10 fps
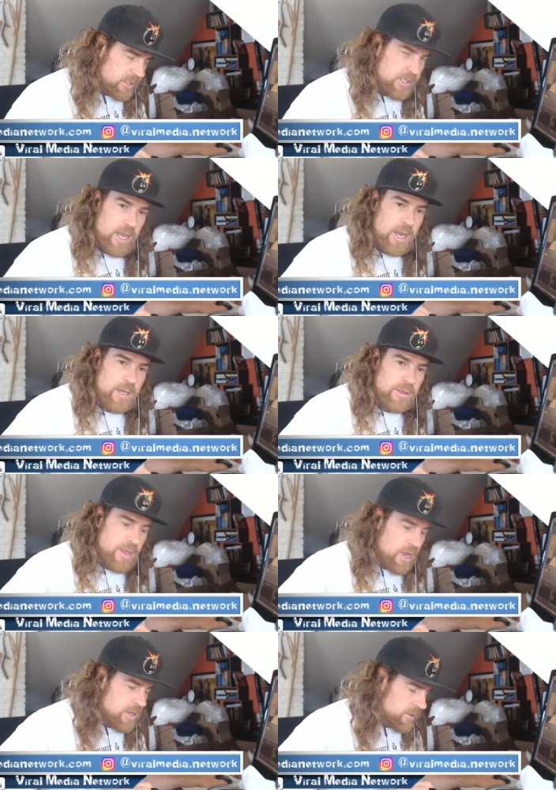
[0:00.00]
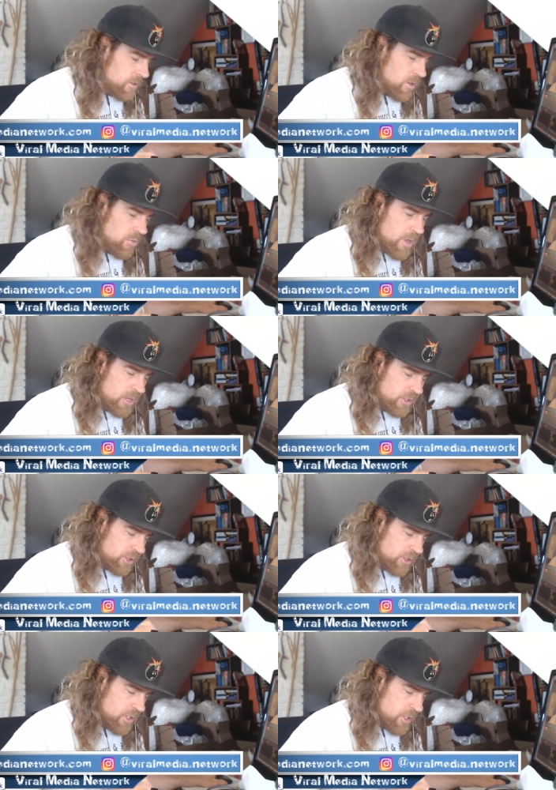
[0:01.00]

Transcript: say thank you so much.